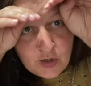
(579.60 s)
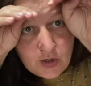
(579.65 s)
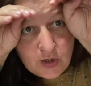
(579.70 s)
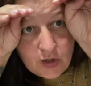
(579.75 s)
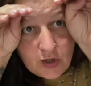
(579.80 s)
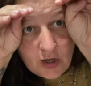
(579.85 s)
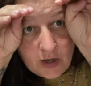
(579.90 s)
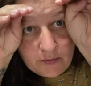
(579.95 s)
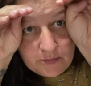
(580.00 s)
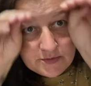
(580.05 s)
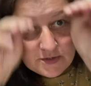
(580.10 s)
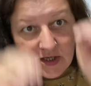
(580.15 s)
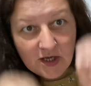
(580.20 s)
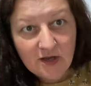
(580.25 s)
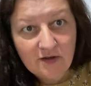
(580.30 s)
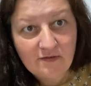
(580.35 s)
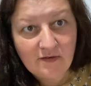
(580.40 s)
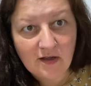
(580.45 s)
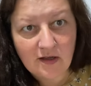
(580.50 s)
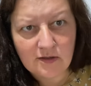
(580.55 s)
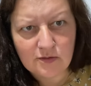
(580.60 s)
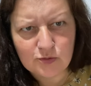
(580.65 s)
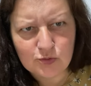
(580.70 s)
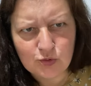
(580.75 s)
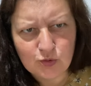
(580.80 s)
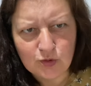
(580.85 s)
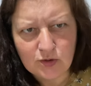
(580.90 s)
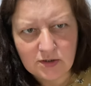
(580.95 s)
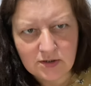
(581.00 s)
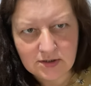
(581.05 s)
Cups over.
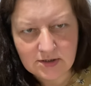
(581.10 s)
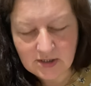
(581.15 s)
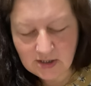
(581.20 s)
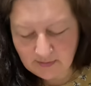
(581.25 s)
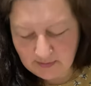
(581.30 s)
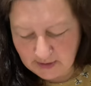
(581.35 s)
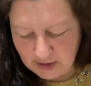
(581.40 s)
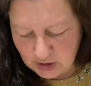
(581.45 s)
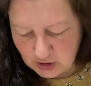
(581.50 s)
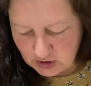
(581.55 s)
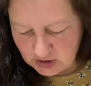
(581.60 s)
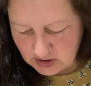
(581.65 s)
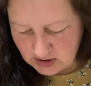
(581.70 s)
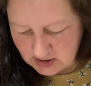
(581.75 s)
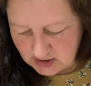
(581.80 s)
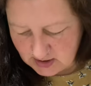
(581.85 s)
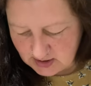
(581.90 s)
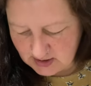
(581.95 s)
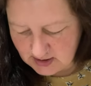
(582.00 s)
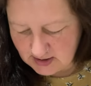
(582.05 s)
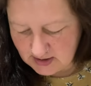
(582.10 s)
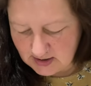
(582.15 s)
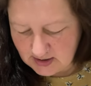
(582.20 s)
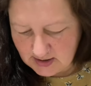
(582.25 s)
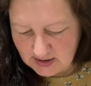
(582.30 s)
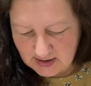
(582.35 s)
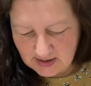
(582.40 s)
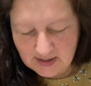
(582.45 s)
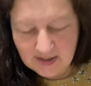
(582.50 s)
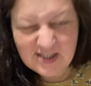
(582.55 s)
Oh, it's going to be good.
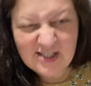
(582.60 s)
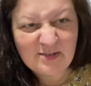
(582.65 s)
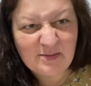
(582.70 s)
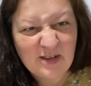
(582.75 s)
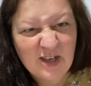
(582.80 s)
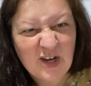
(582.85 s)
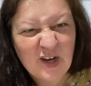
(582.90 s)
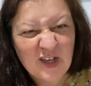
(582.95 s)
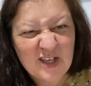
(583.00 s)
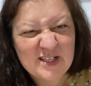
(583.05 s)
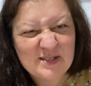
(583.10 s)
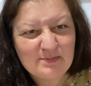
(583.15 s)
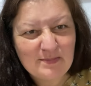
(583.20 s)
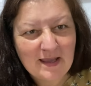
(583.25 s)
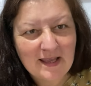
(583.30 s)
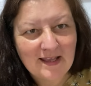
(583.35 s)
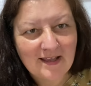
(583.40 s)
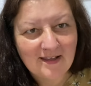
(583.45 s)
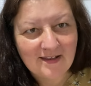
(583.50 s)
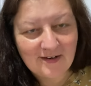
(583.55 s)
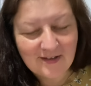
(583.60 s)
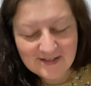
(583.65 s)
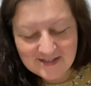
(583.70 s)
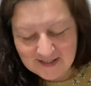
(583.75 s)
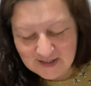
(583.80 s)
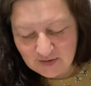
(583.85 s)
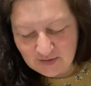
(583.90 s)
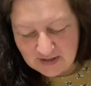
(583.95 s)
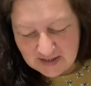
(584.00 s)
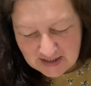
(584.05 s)
It's going to be a nice make, nice
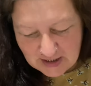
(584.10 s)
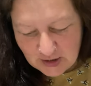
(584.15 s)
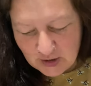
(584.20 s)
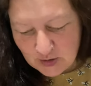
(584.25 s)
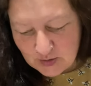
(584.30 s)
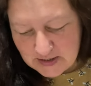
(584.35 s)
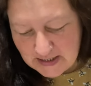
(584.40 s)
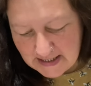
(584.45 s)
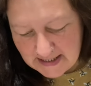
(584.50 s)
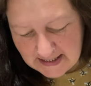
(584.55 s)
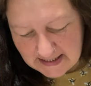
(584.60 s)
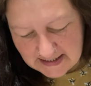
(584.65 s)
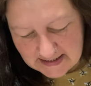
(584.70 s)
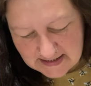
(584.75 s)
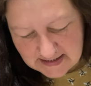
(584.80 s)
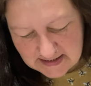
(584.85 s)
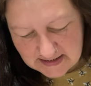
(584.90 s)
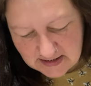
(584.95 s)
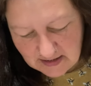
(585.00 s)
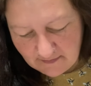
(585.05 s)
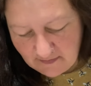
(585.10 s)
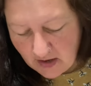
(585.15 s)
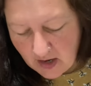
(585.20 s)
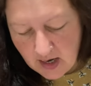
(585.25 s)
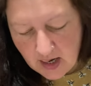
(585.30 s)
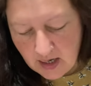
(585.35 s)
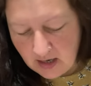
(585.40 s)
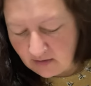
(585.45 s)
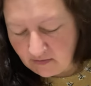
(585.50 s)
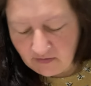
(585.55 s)
interesting new techniques and stuff. I
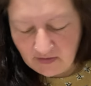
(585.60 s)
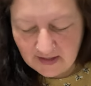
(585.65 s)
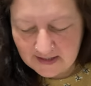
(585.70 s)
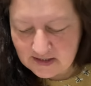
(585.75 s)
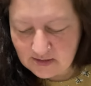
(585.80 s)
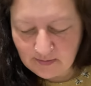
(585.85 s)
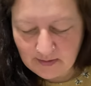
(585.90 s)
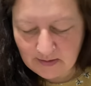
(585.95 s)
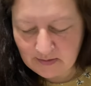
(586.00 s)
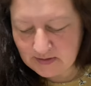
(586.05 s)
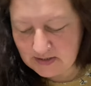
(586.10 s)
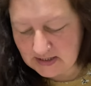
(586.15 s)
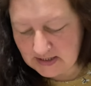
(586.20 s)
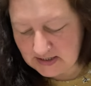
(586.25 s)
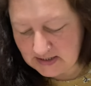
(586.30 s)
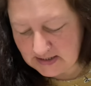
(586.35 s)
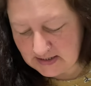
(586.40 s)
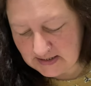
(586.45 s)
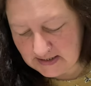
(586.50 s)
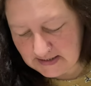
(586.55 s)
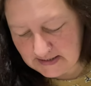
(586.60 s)
love that about it.